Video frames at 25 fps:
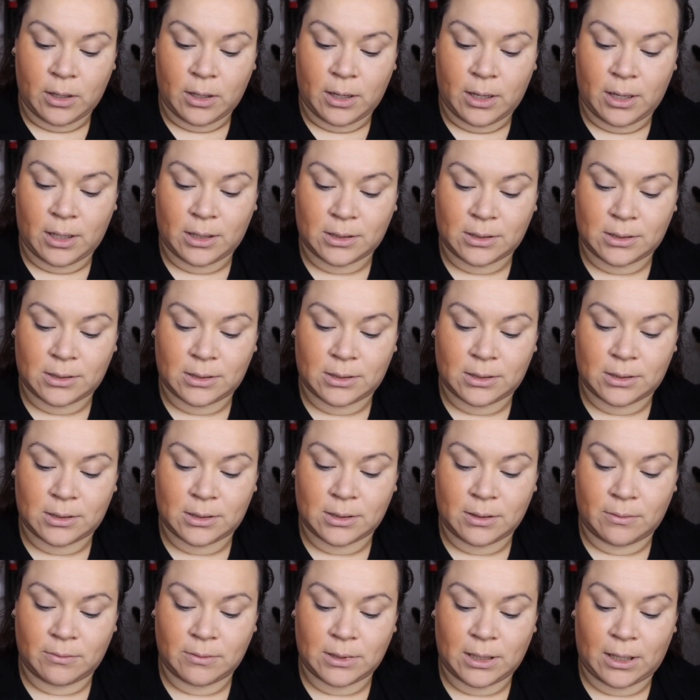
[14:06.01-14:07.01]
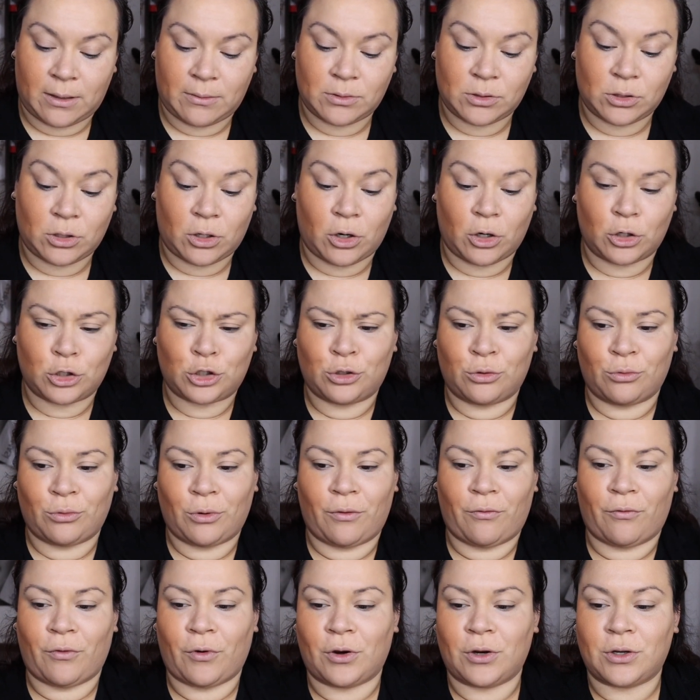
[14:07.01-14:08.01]
It's sometimes hard to
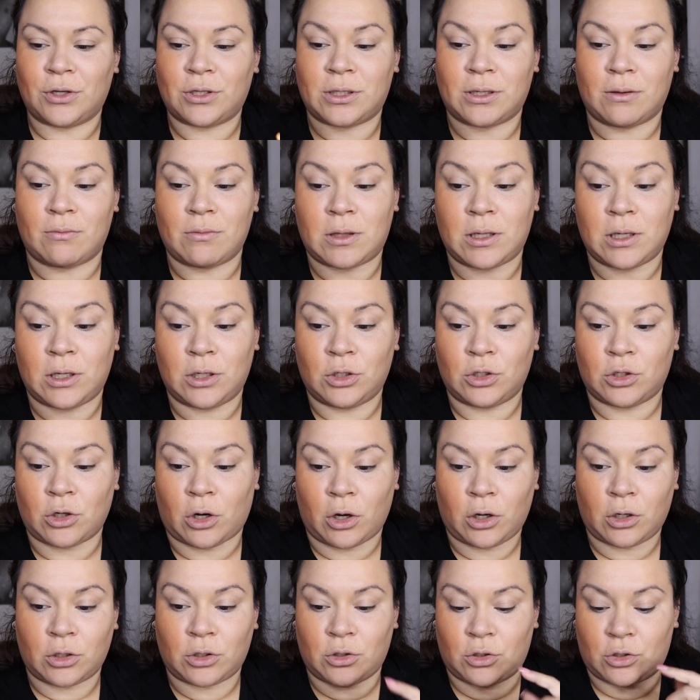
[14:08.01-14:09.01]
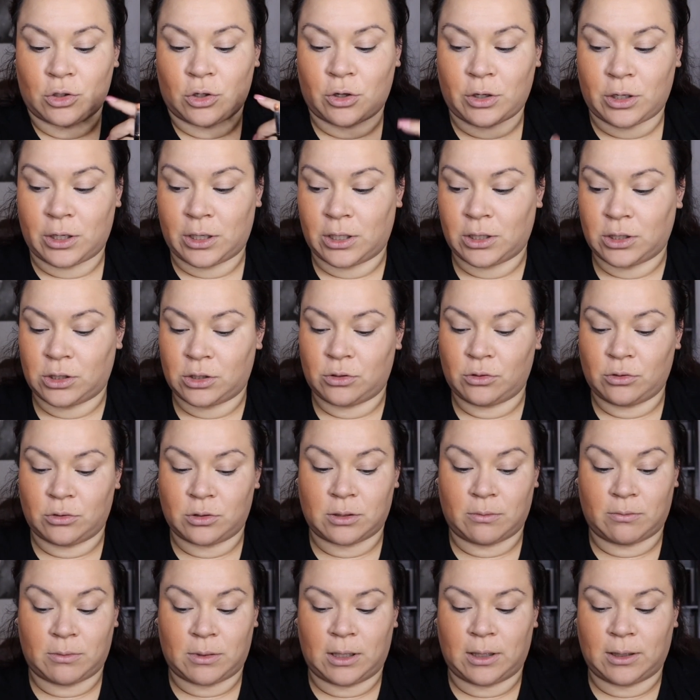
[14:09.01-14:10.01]
reverse something dark to turn it into
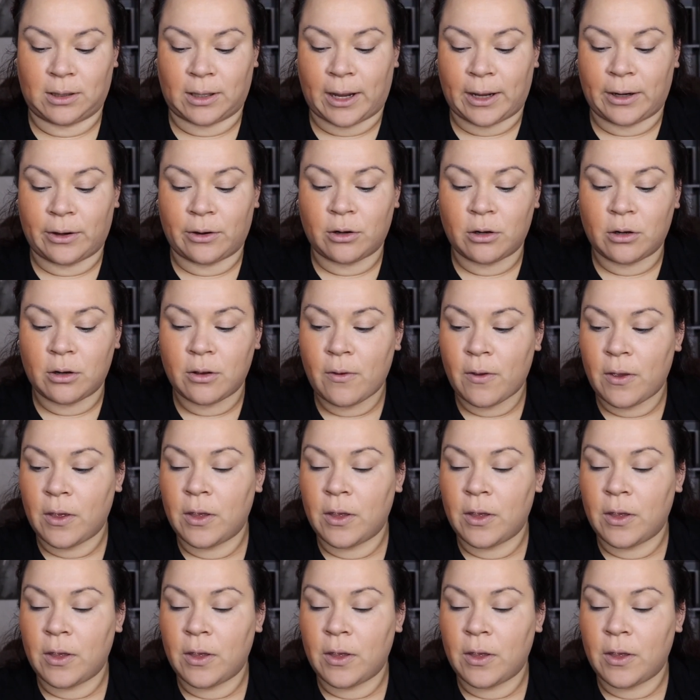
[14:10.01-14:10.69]
something lighter.